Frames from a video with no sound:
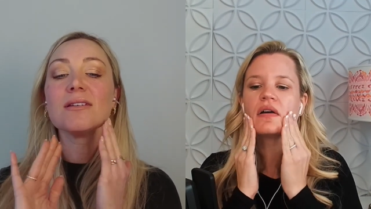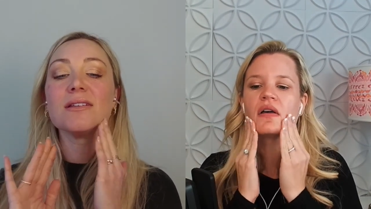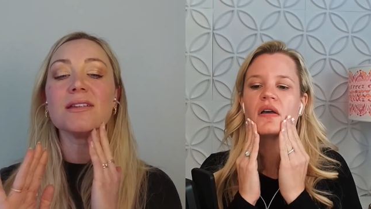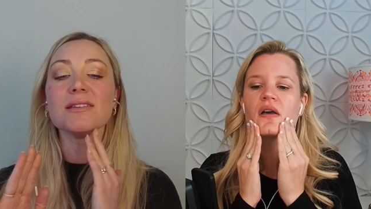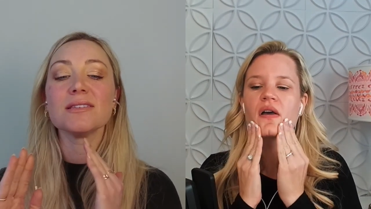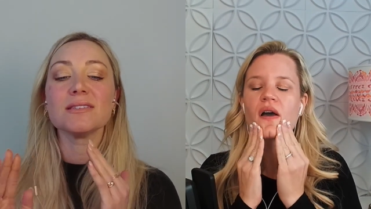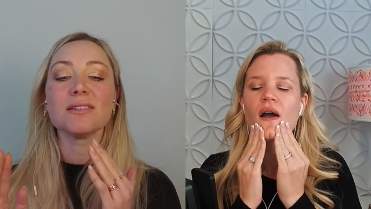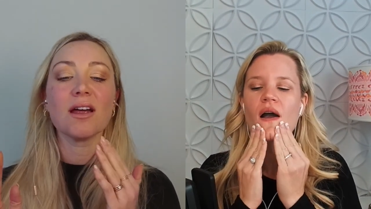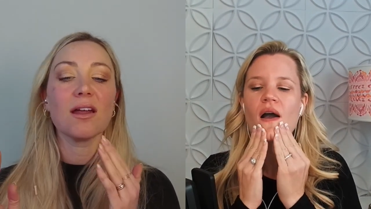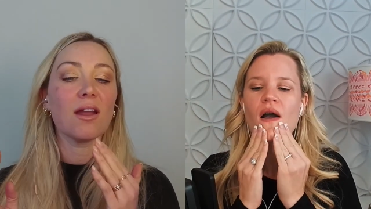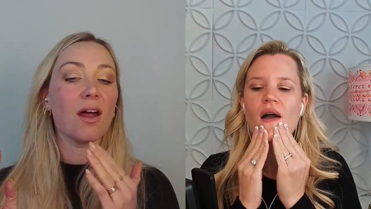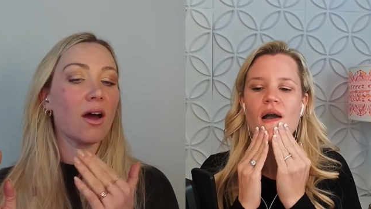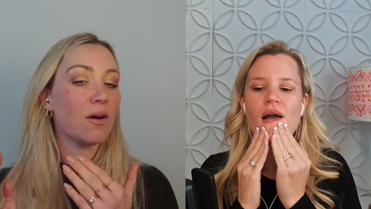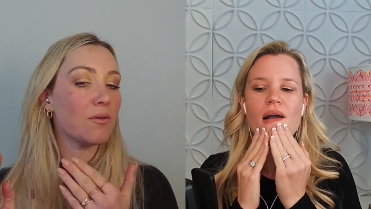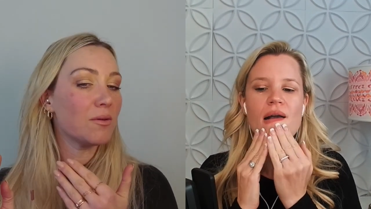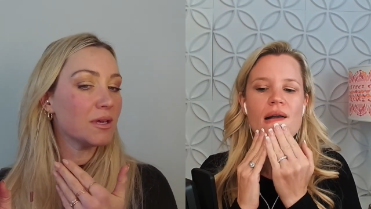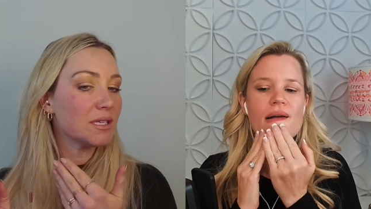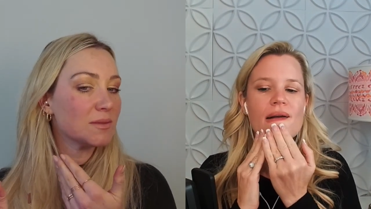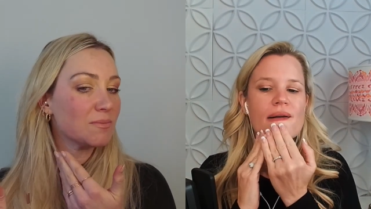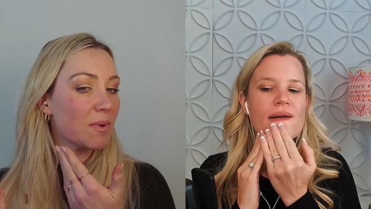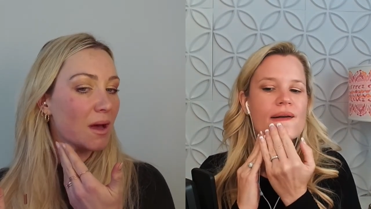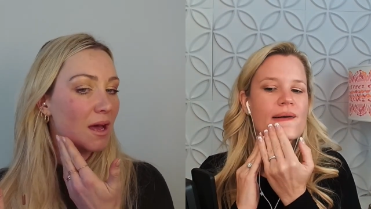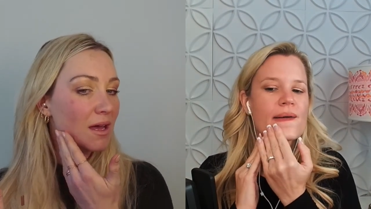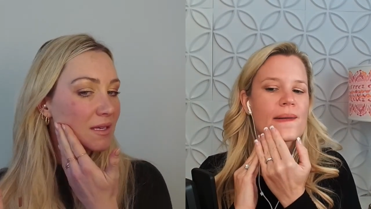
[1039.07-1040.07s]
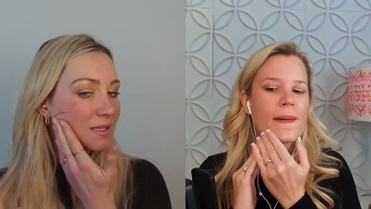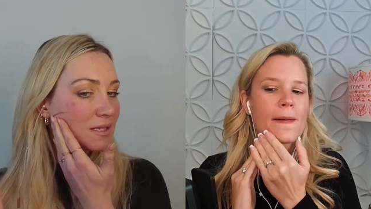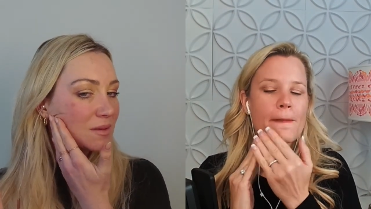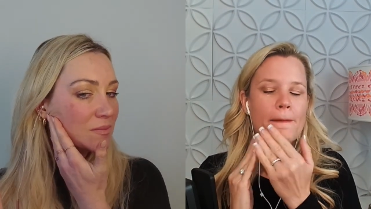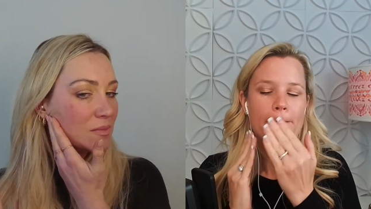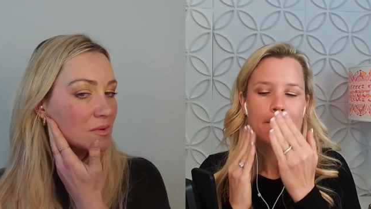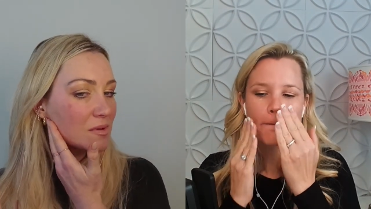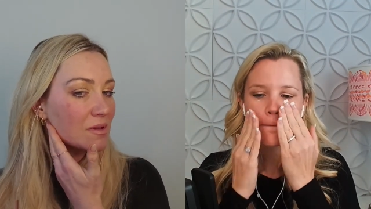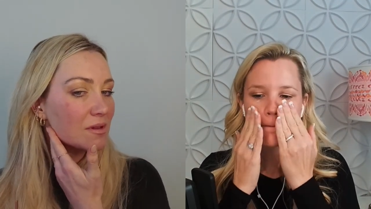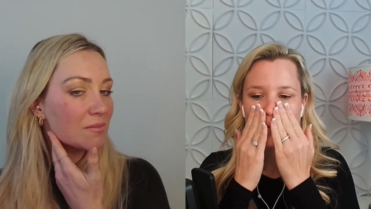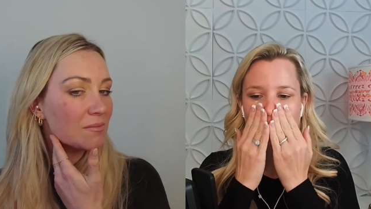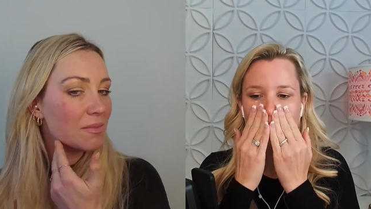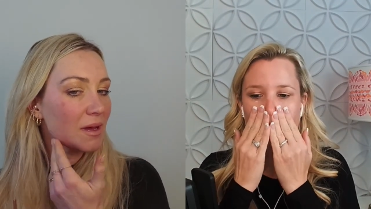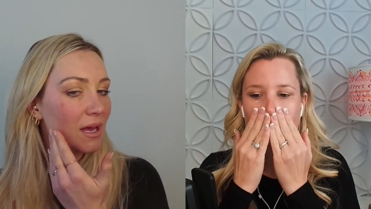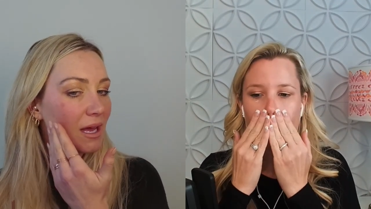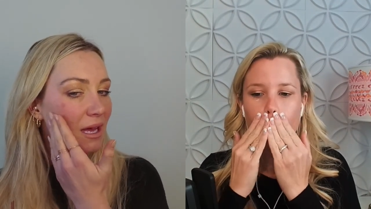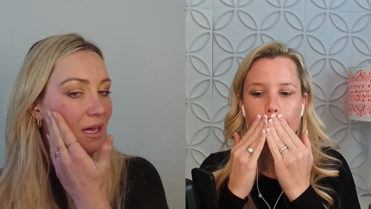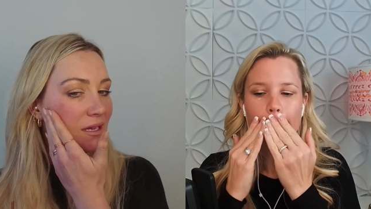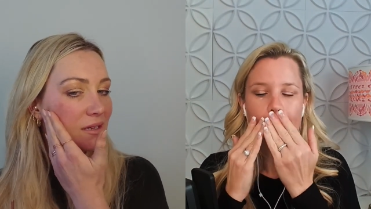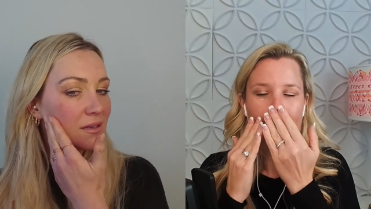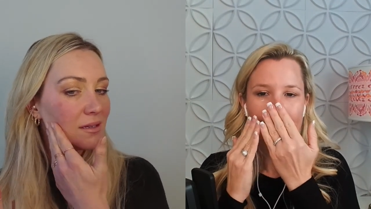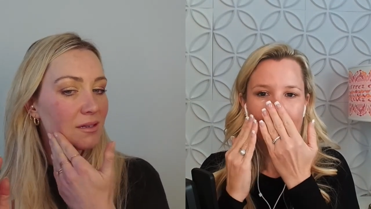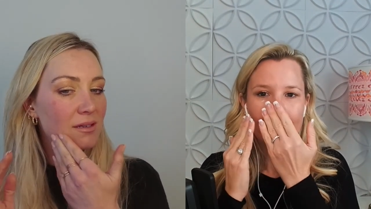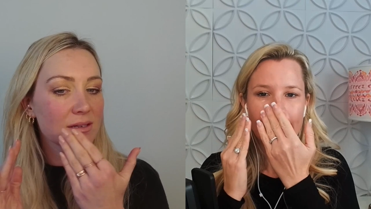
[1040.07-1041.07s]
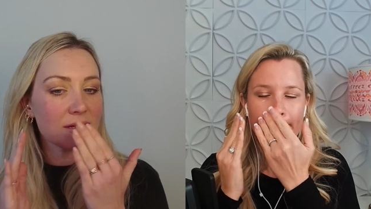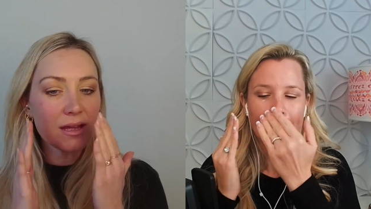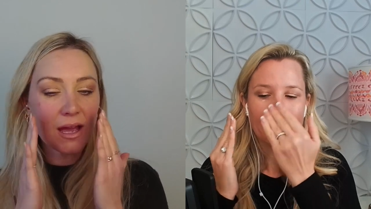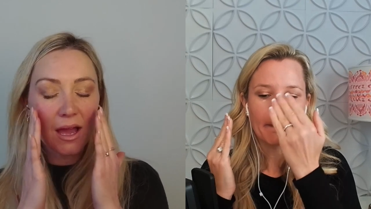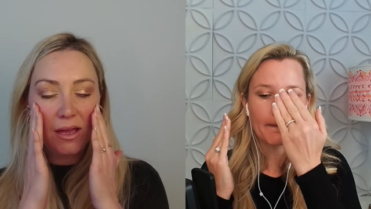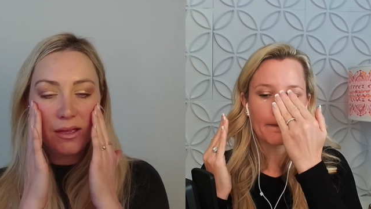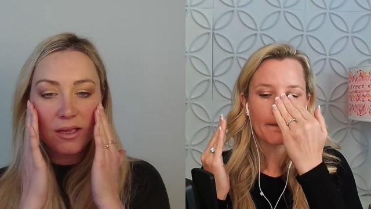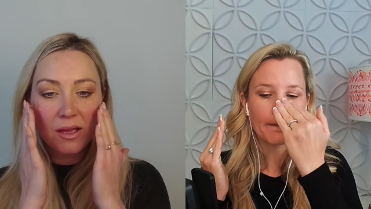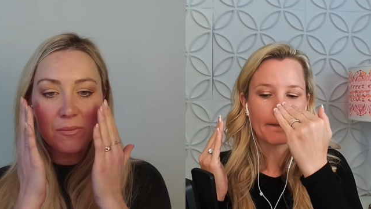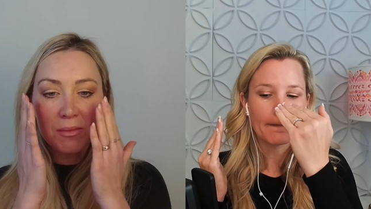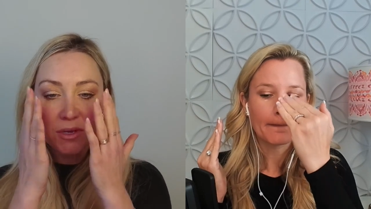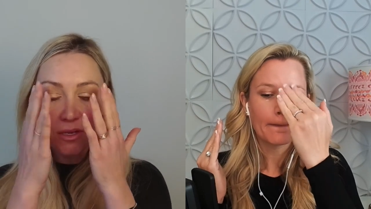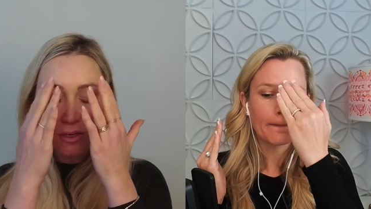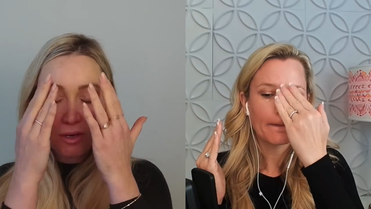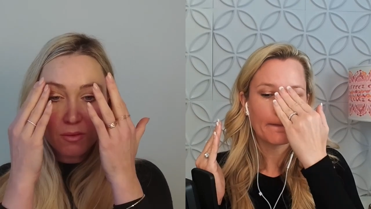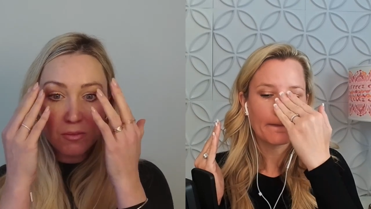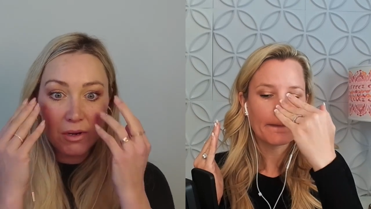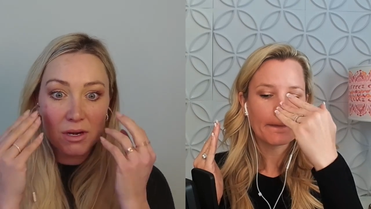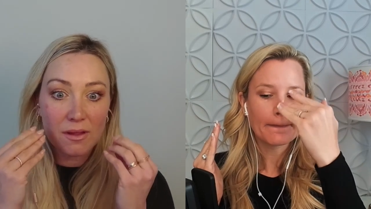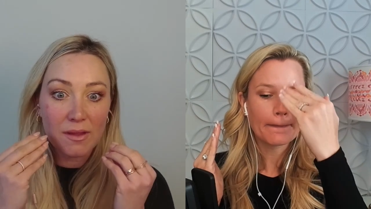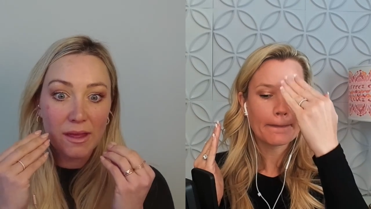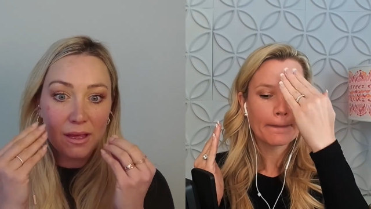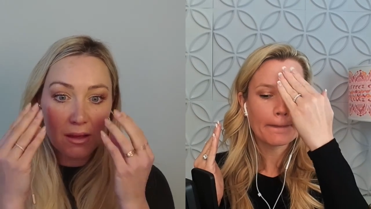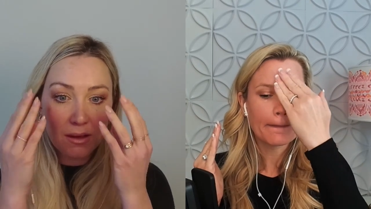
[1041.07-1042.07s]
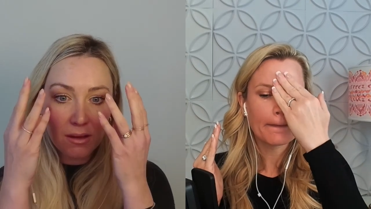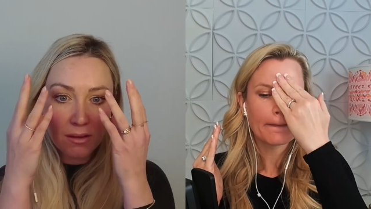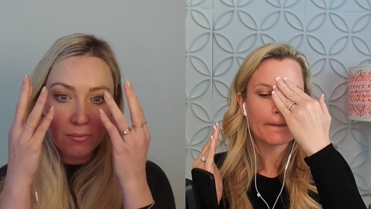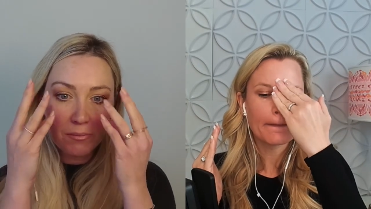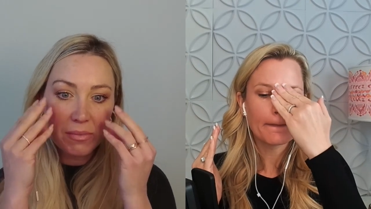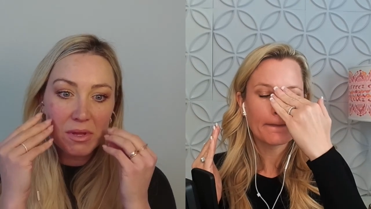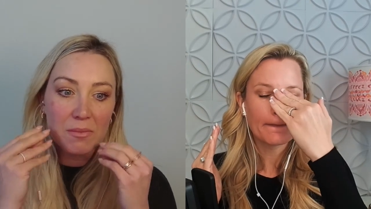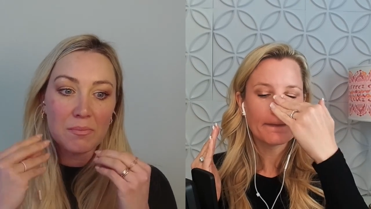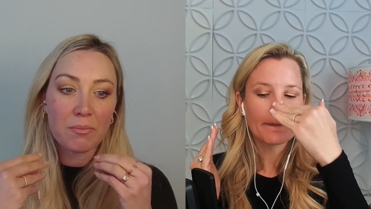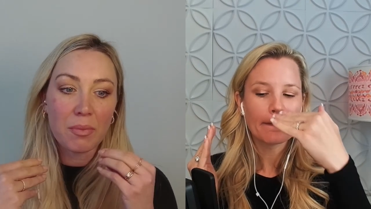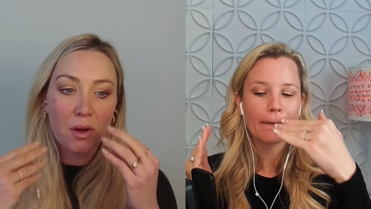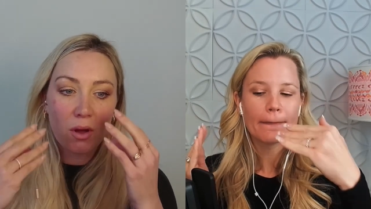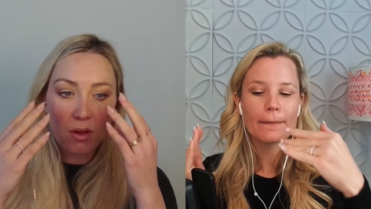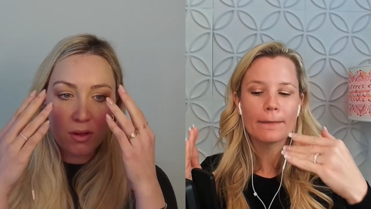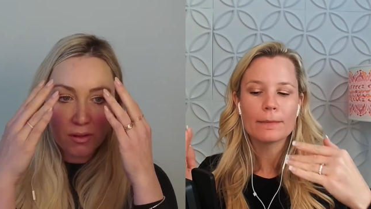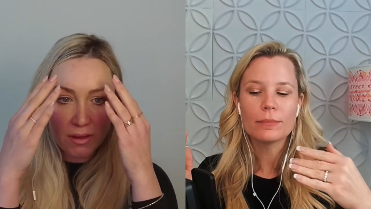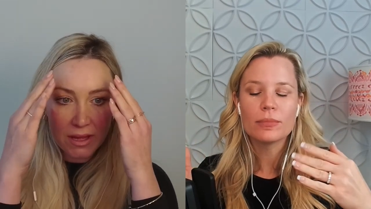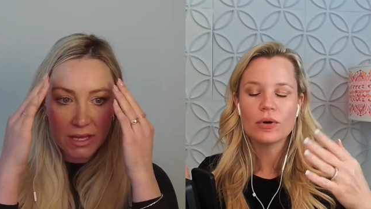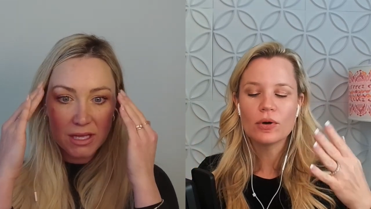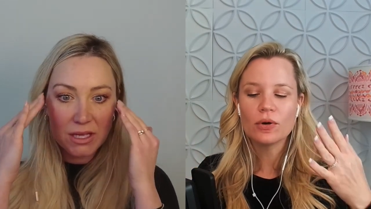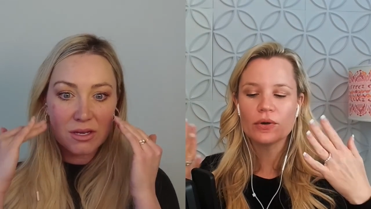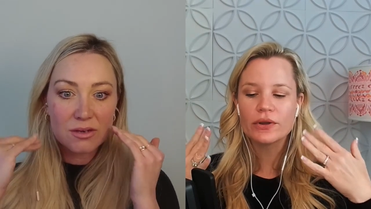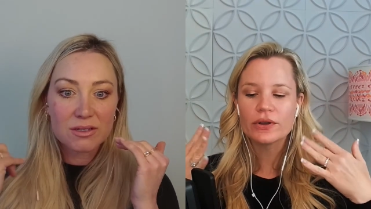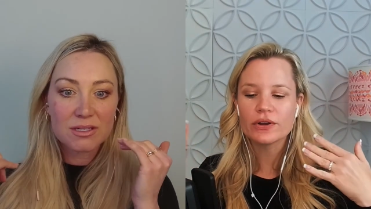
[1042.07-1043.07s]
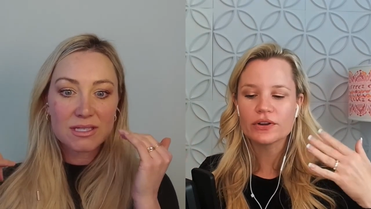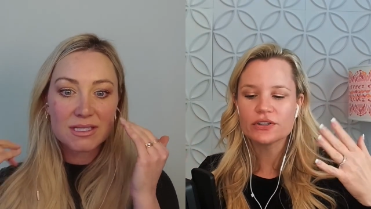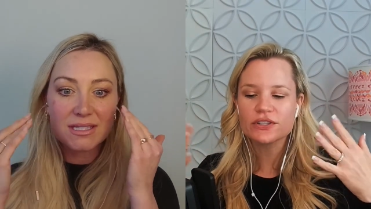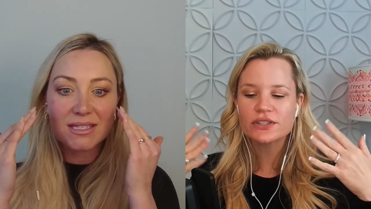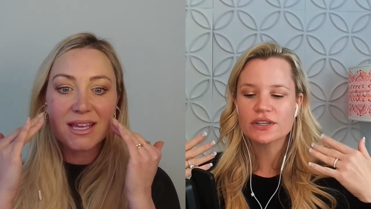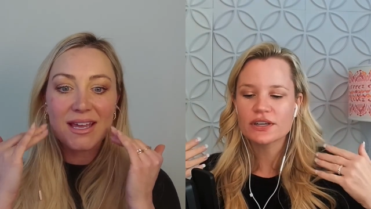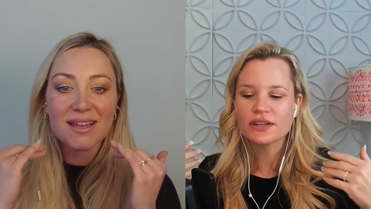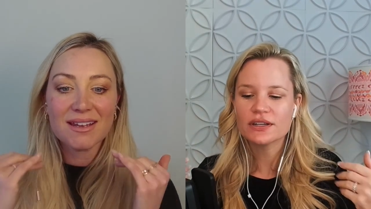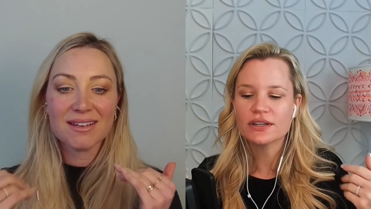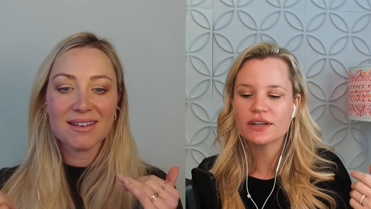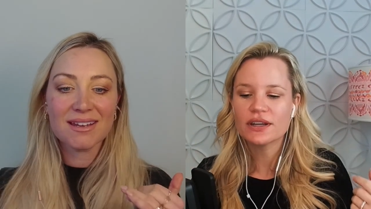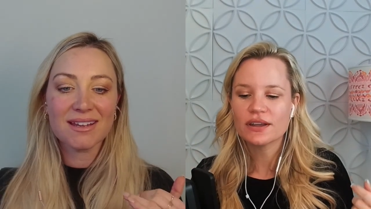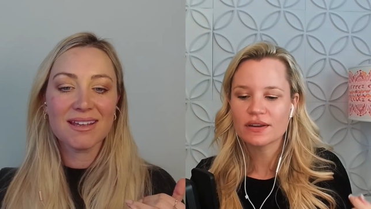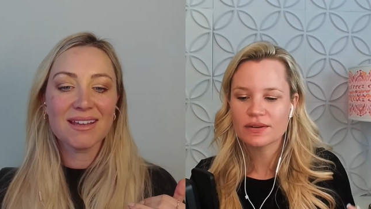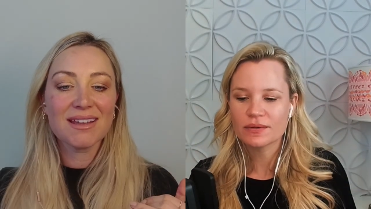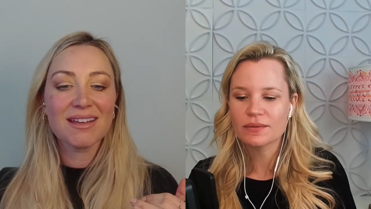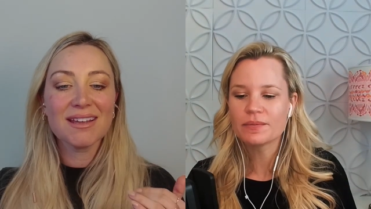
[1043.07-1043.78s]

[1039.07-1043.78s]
Speaker 1: It's not always possible, but yeah, I mean, you don't want to like be pulling Pull your, your skin, skin